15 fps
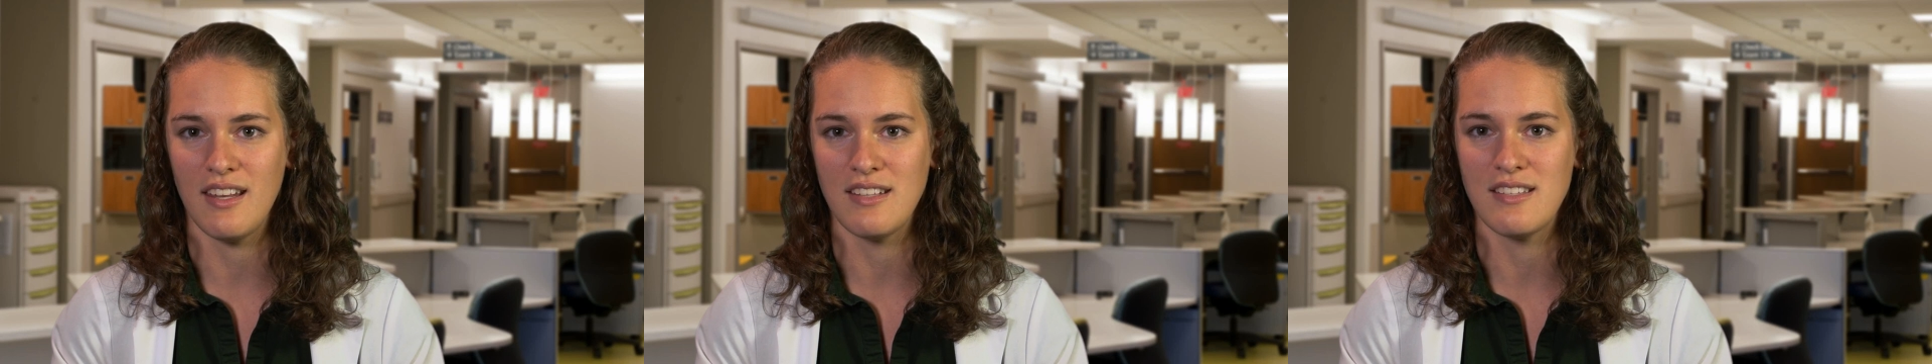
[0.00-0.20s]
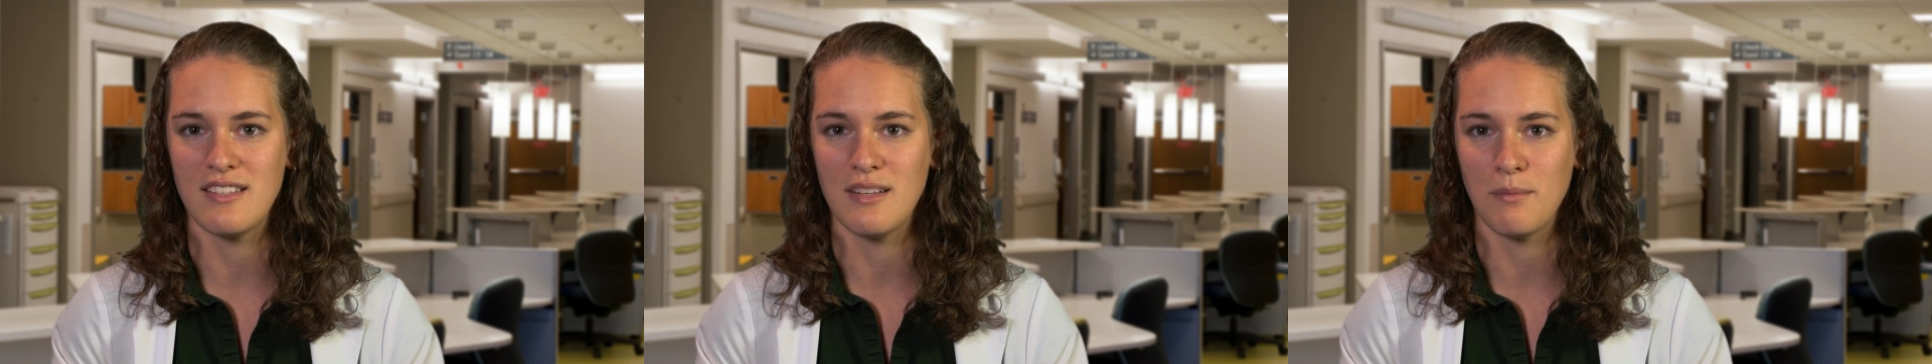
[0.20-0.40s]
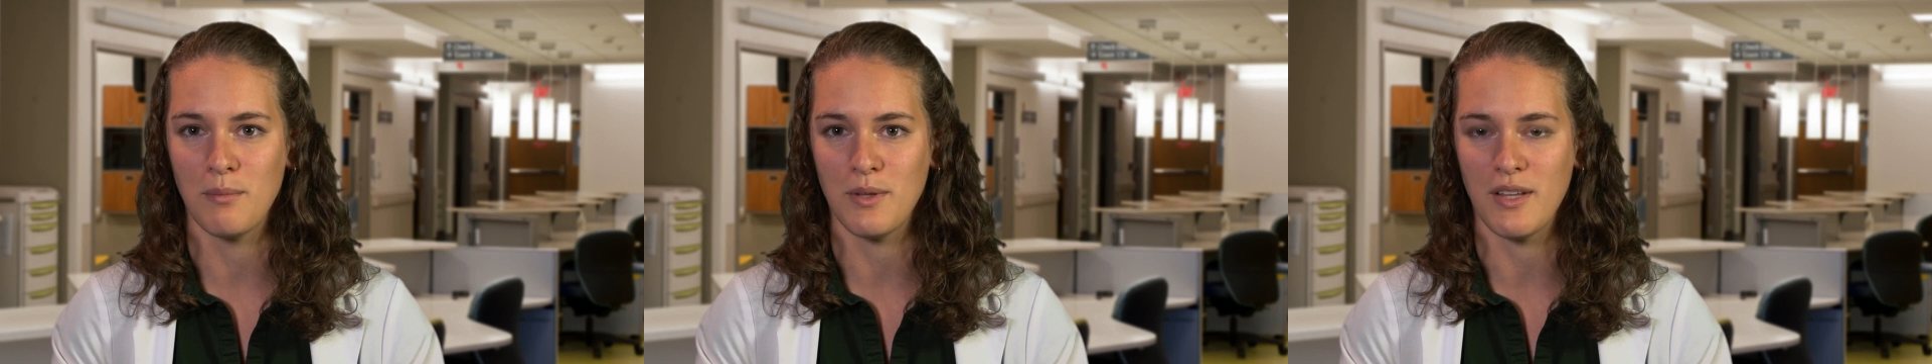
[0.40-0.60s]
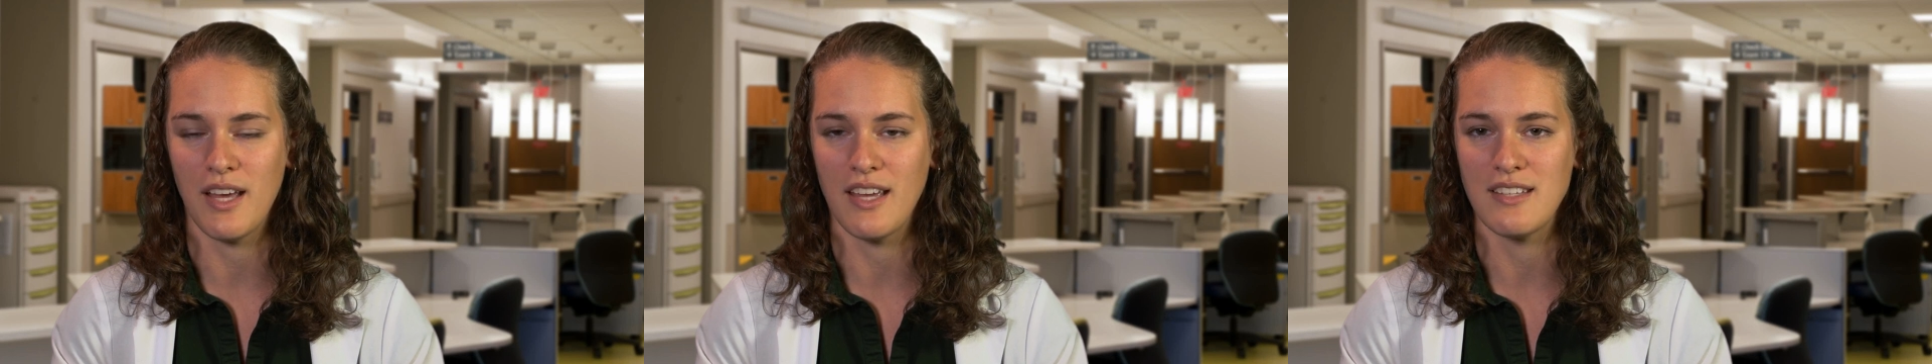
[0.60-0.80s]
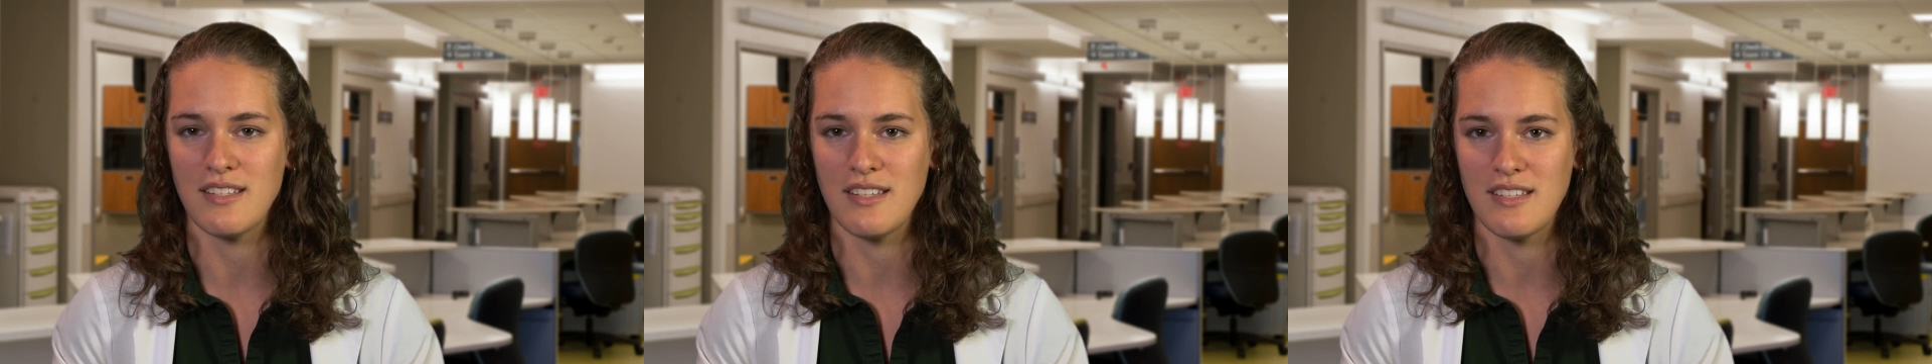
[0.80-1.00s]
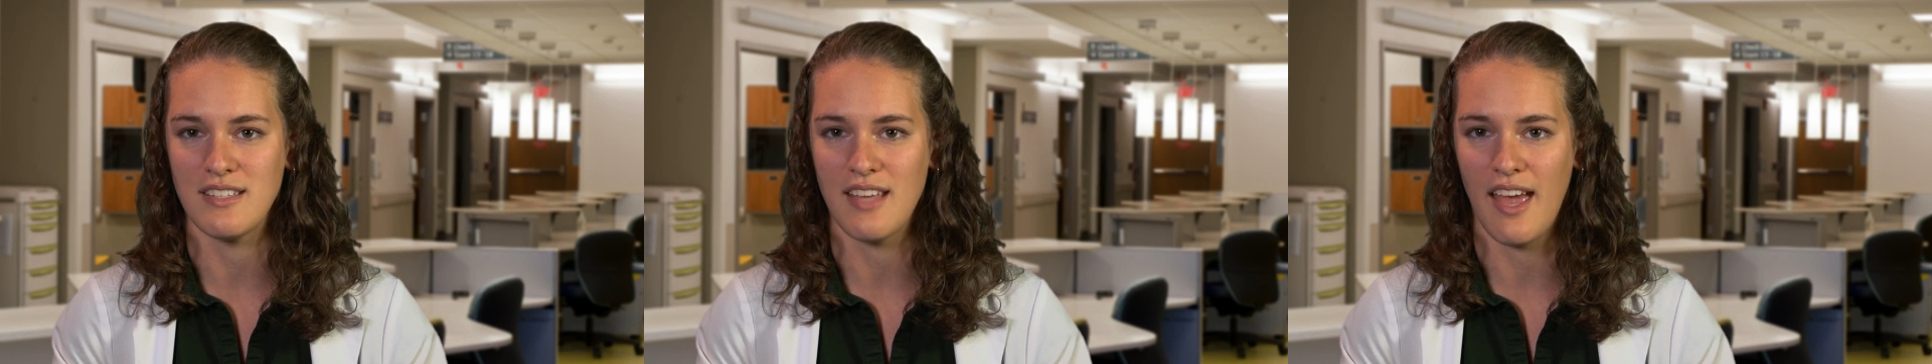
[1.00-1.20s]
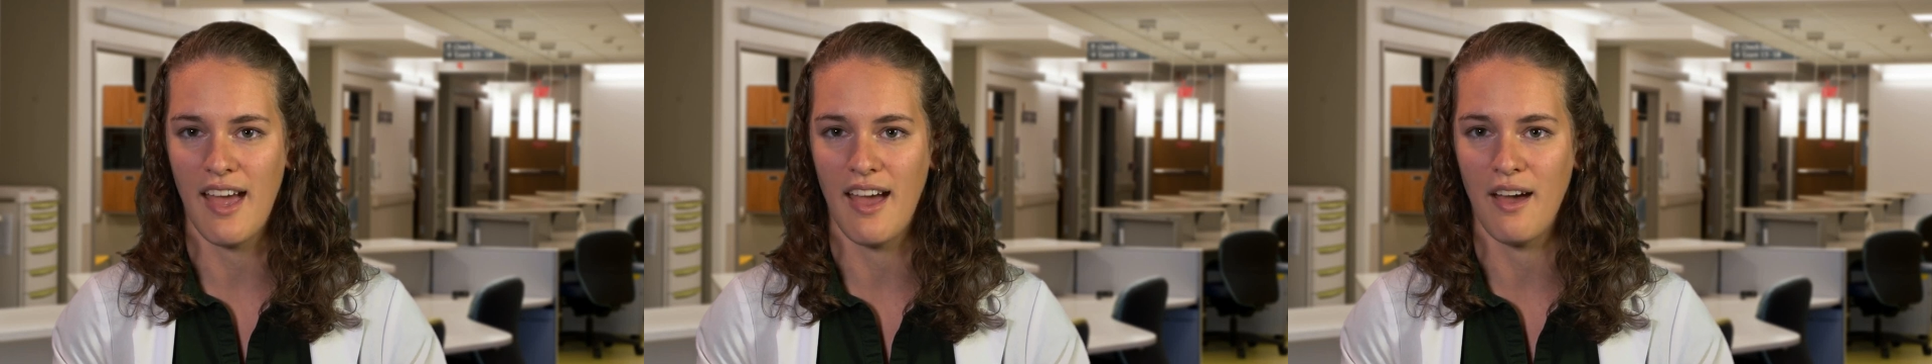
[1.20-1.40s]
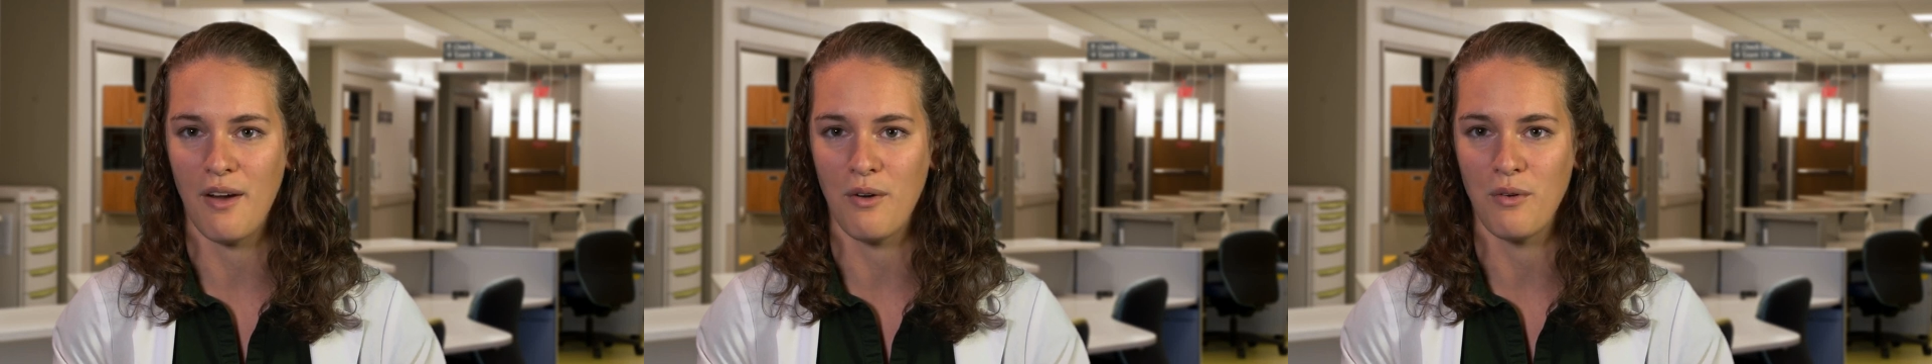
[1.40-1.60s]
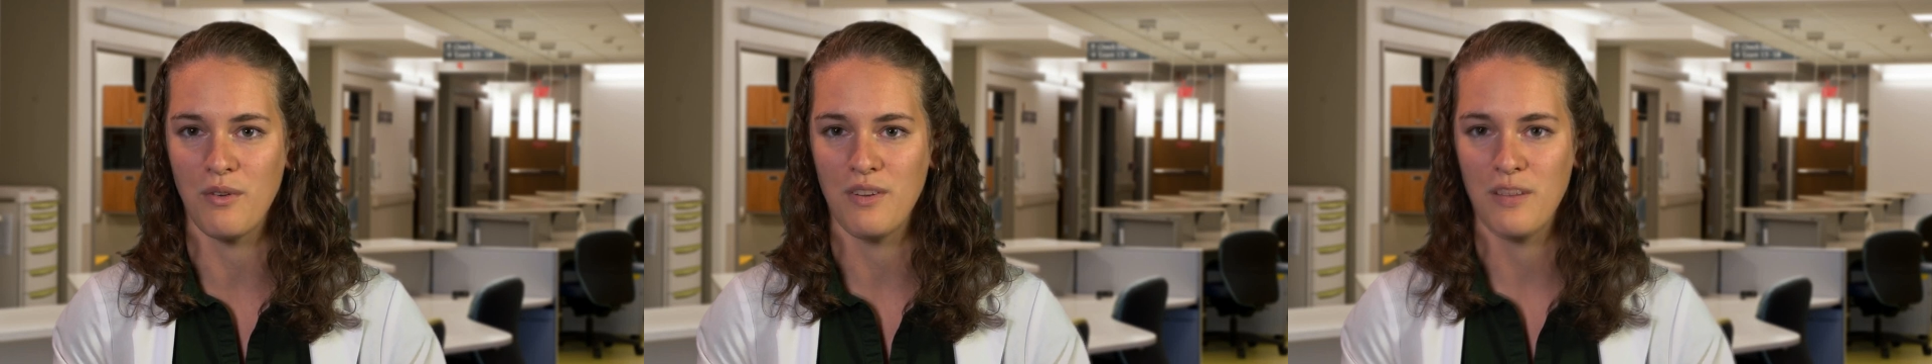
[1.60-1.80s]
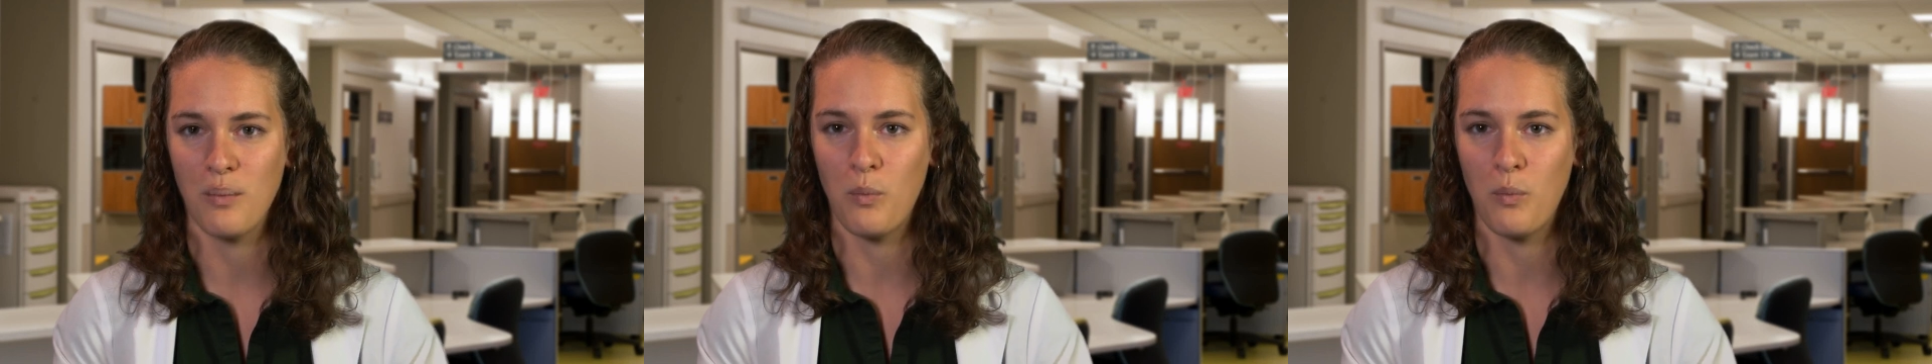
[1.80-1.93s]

it symbolizes how